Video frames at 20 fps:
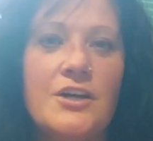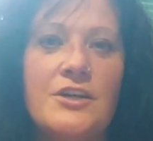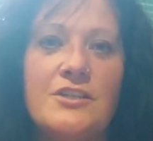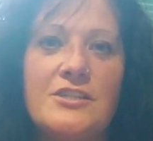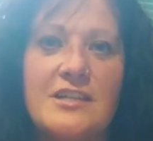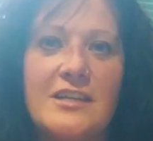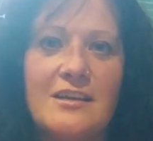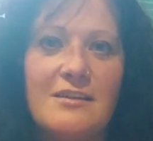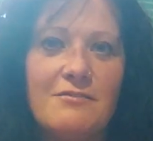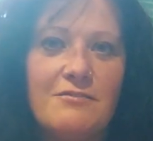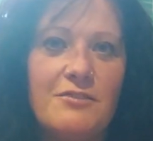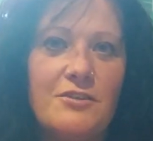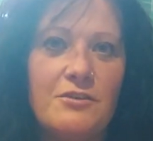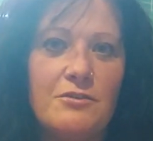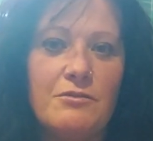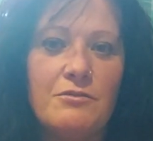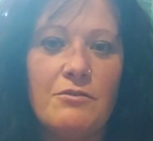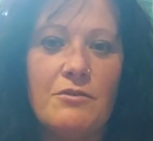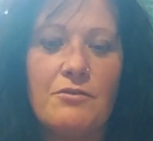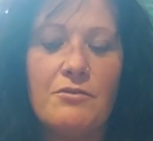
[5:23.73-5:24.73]
to give
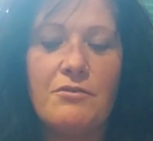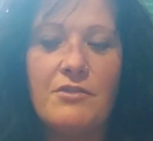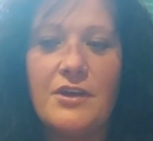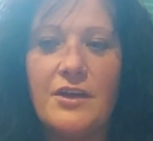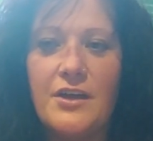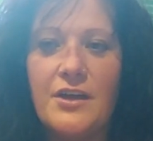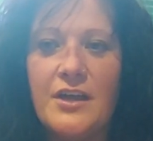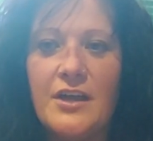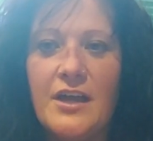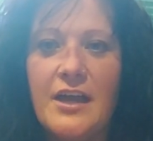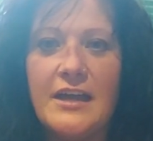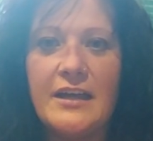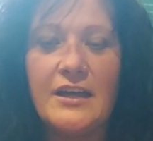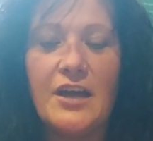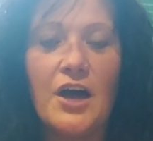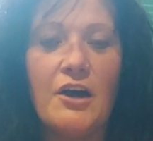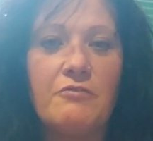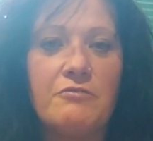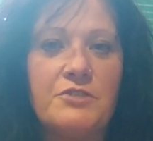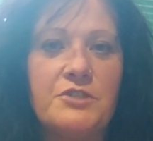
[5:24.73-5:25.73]
you the
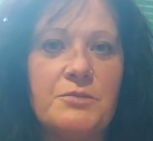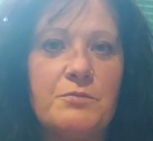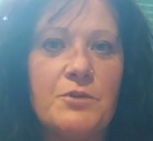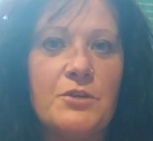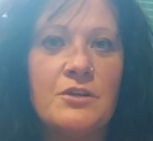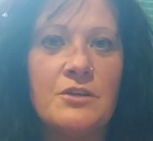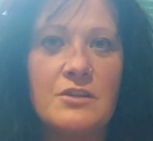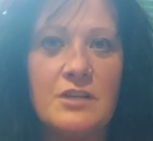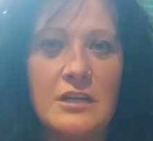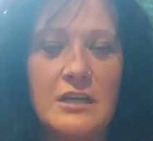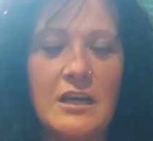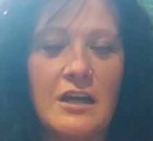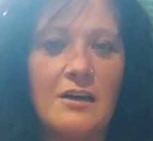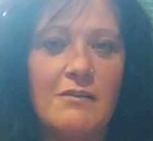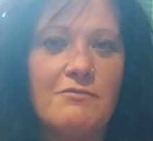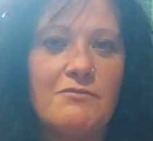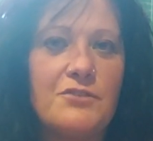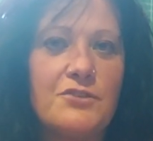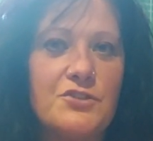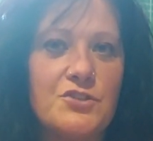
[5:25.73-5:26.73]
encouragement, the
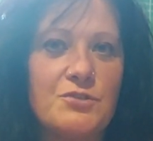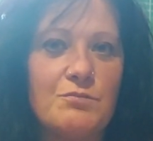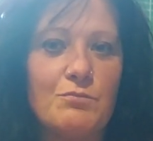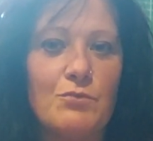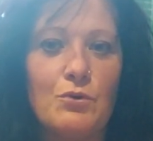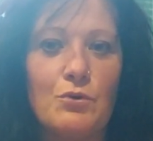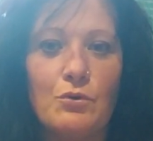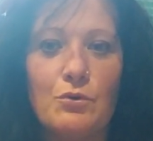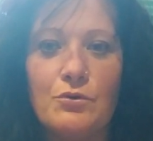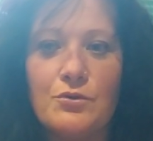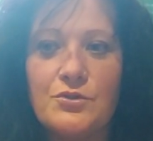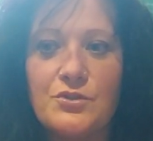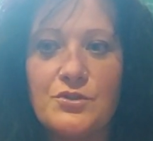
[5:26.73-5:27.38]
love, the support